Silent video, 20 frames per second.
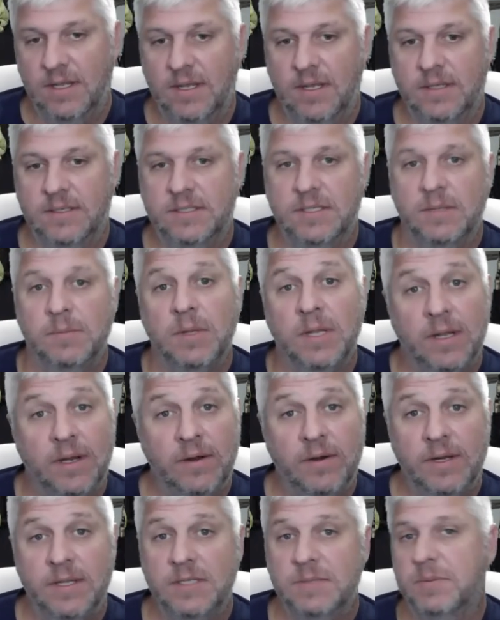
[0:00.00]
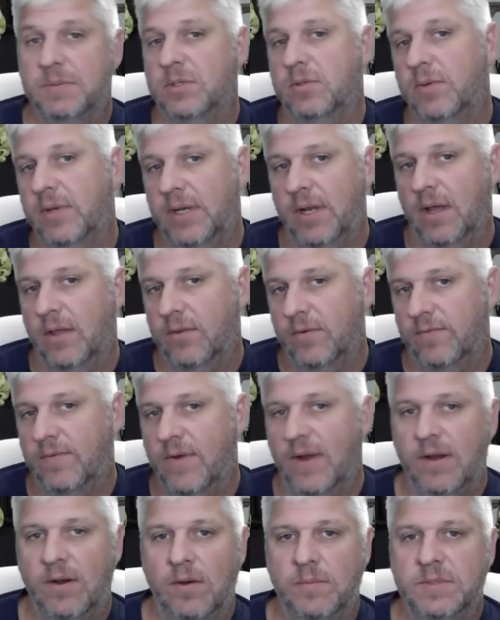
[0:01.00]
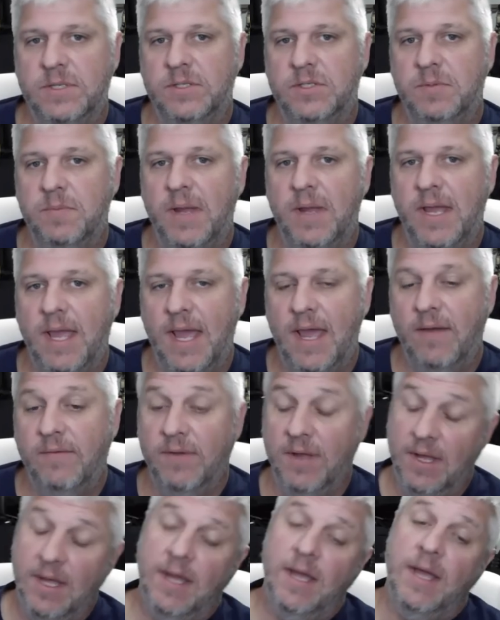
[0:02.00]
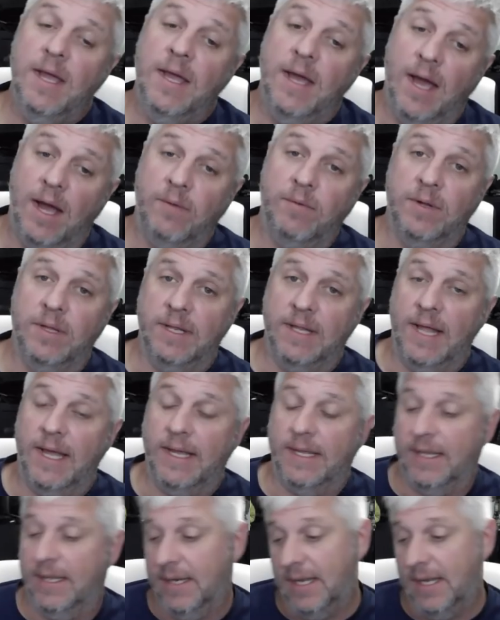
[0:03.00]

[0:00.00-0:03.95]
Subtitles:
similarities between other firearms that you may have, I really like it.